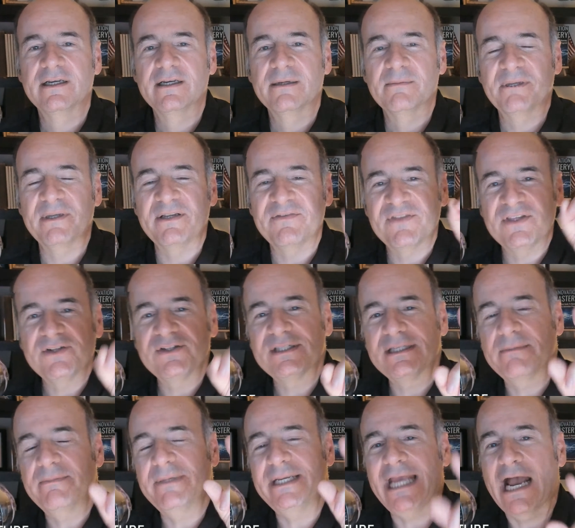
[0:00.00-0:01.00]
But if there's
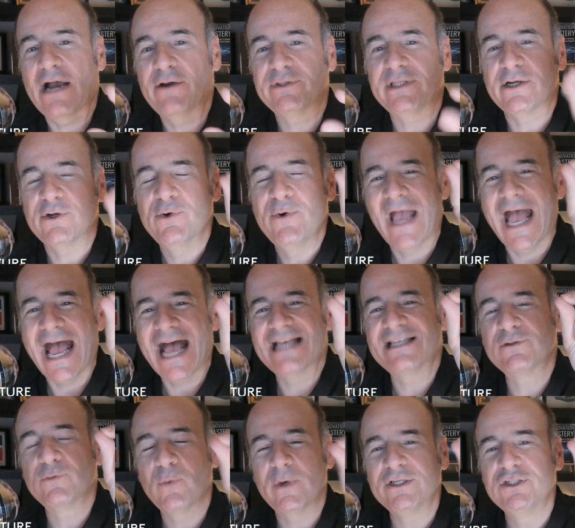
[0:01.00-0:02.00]
somebody out there who has
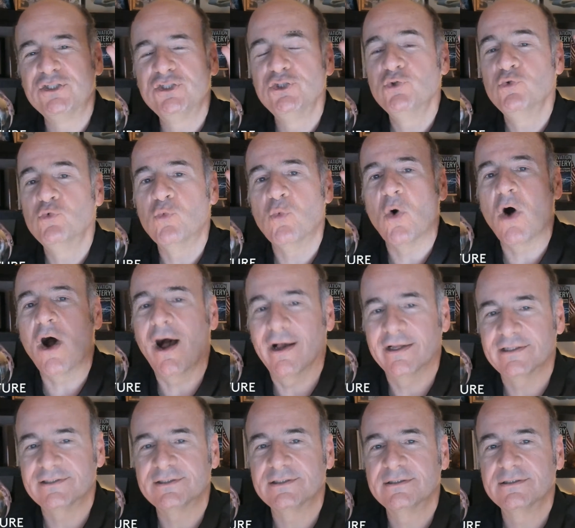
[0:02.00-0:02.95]
what you want,